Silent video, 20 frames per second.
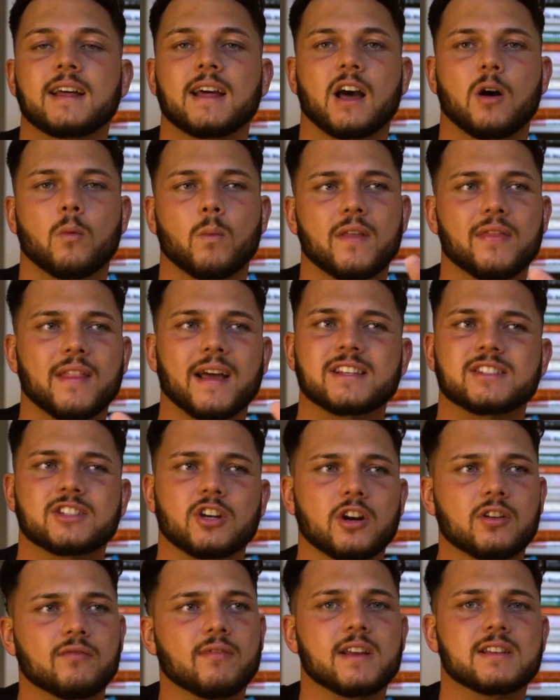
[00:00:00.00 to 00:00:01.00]
And when that's the
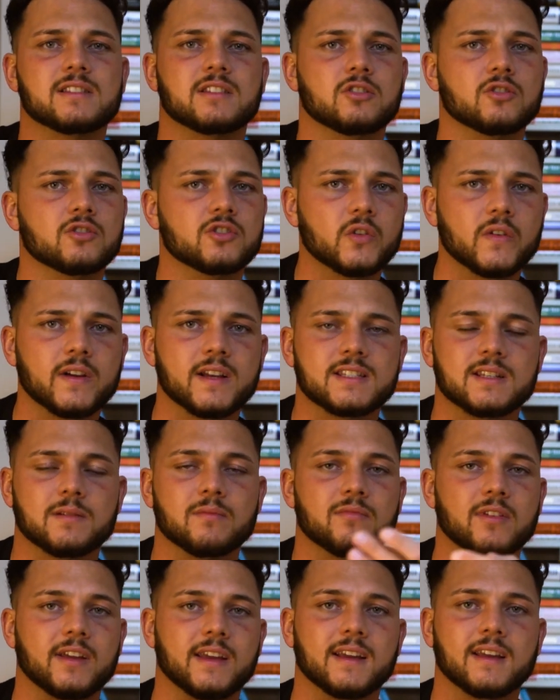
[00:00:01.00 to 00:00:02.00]
only reason that you're doing
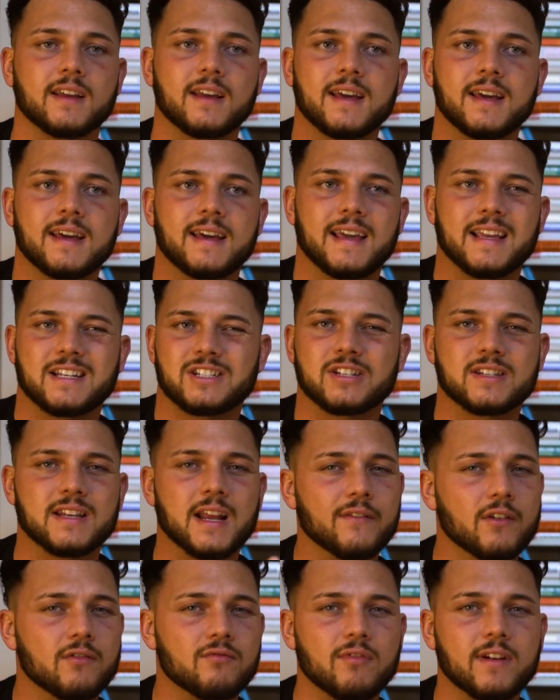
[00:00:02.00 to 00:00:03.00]
something, it's just
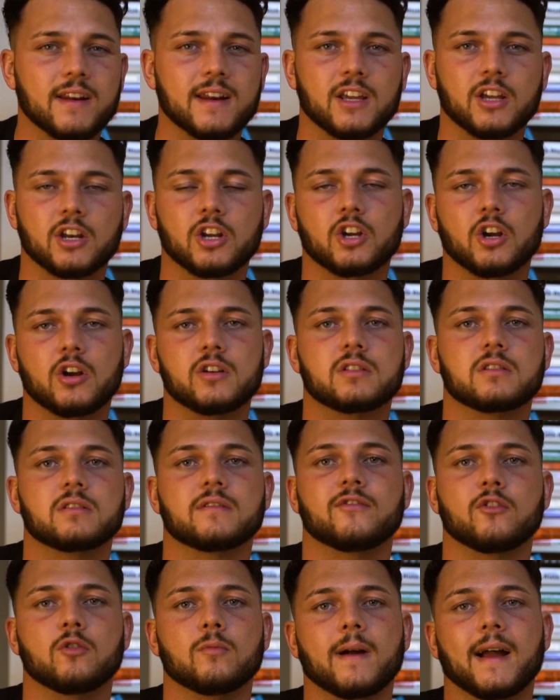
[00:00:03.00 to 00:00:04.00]
never really going to go to the
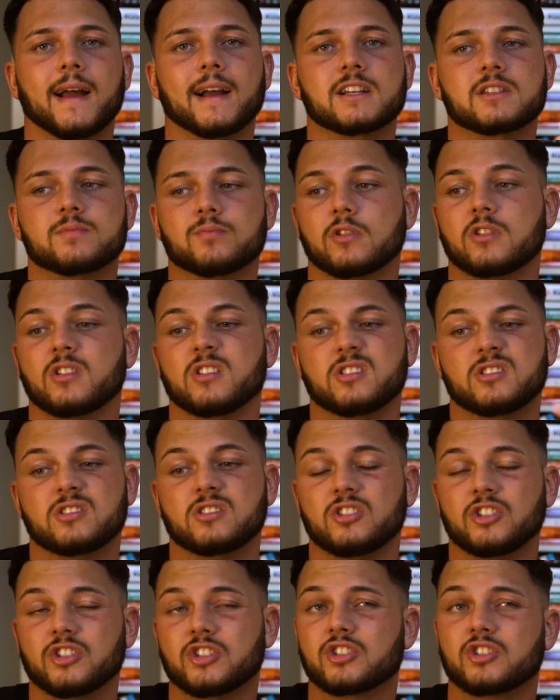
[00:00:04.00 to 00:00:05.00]
full max because
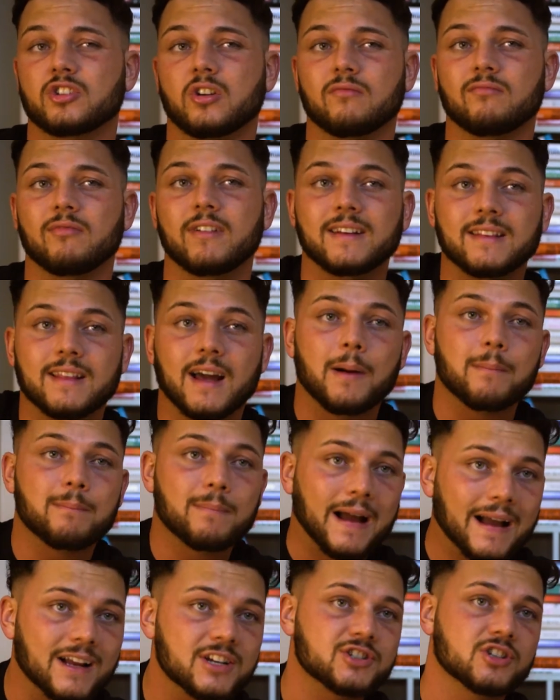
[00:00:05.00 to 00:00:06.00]
you're just not really that
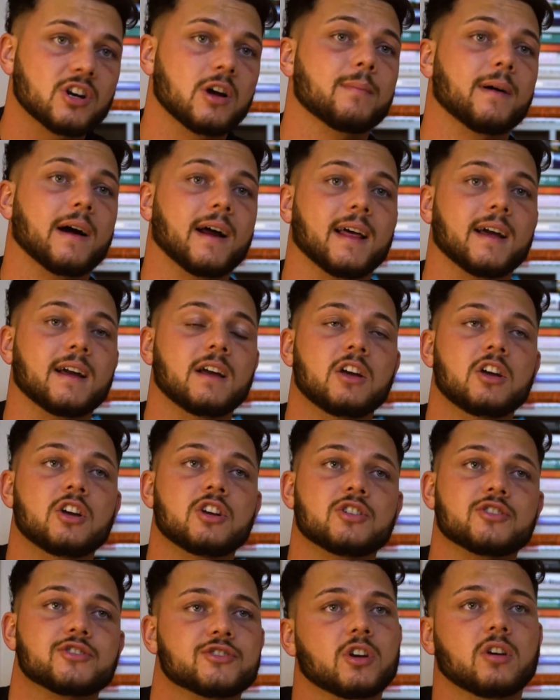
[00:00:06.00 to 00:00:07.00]
passionate about it.
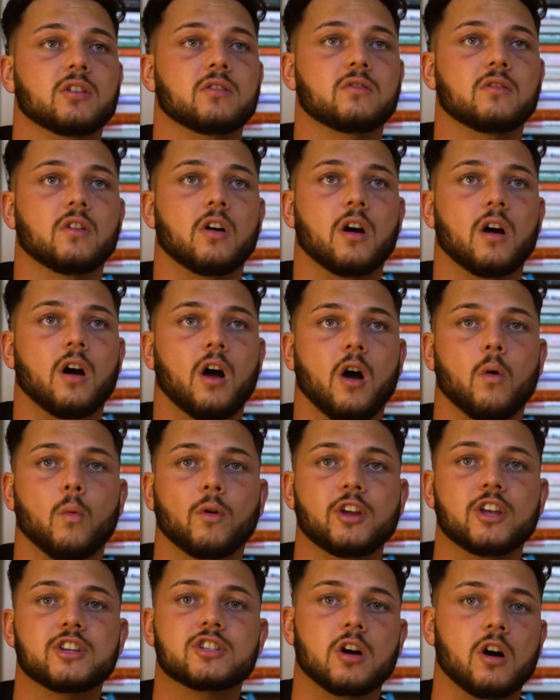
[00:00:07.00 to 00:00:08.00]
So I
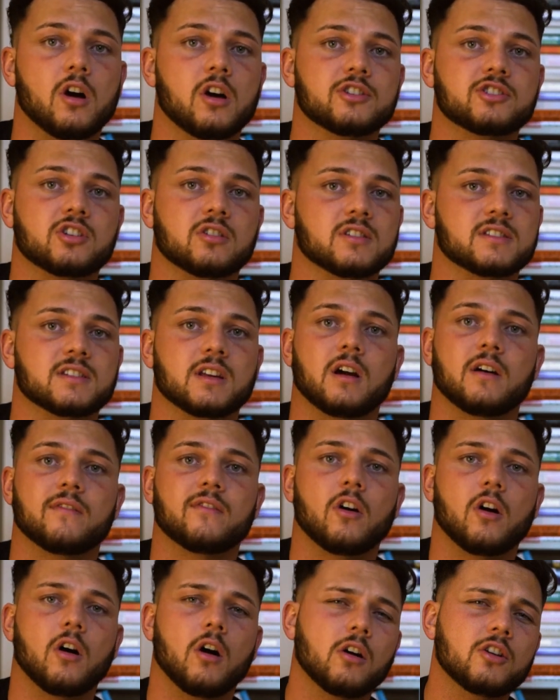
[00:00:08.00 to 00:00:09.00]
want you to ask
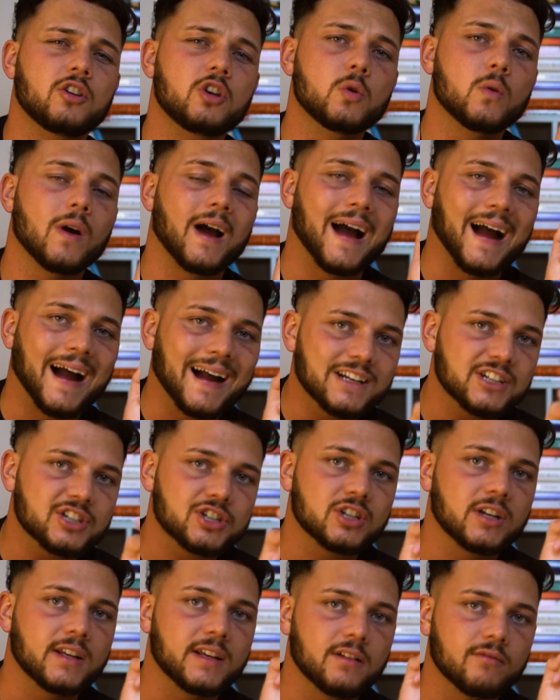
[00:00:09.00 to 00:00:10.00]
yourself, are you
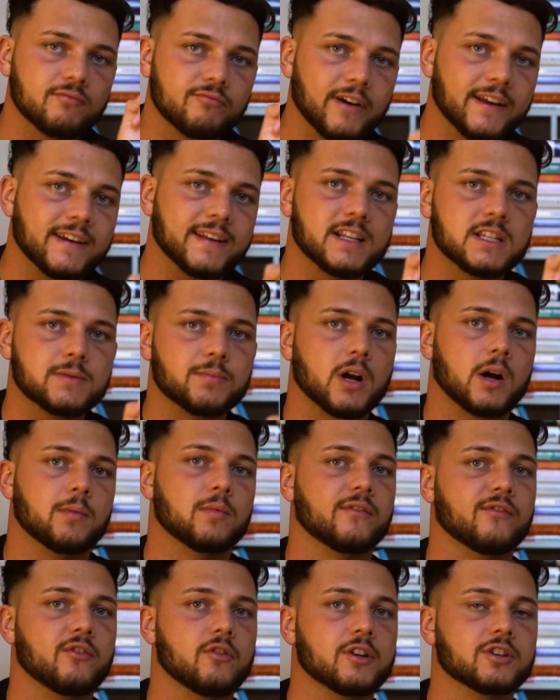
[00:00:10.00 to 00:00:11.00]
actually ready to become
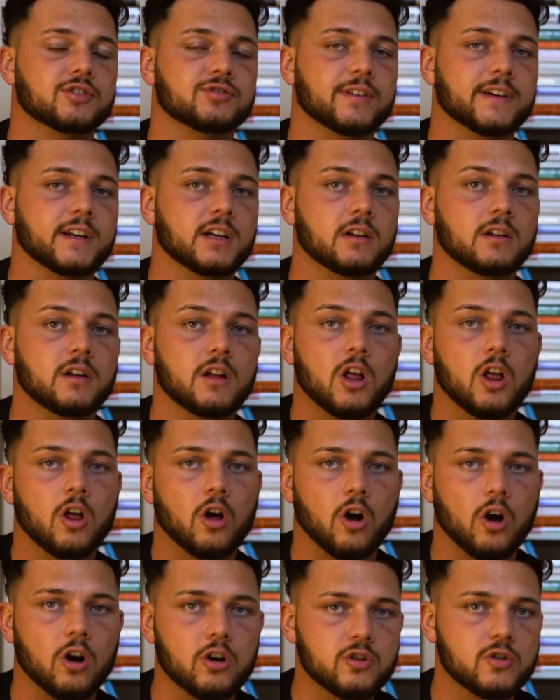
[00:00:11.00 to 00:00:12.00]
a Forex trader?
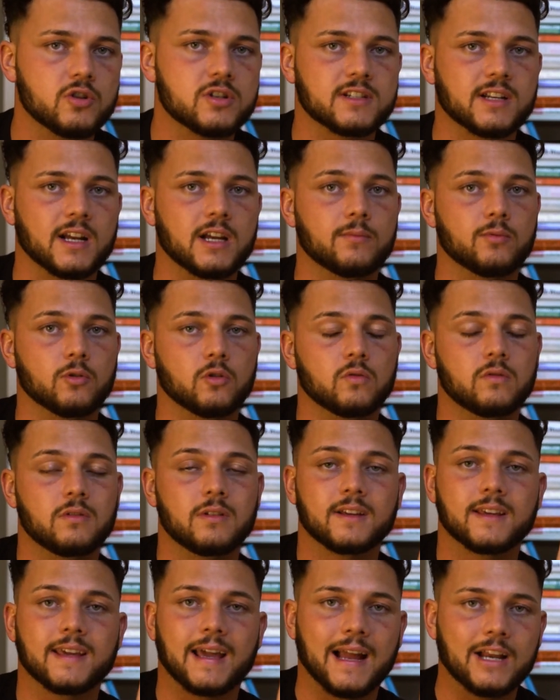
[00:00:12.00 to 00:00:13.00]
Are you stable?
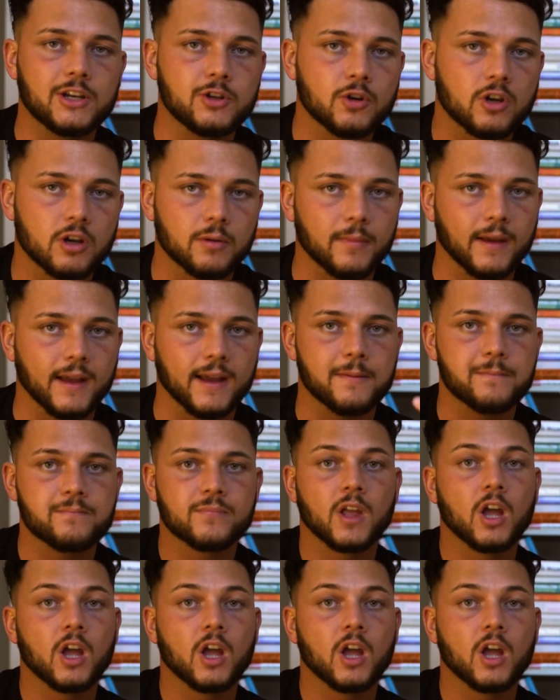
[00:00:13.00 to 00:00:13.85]
Can you commit?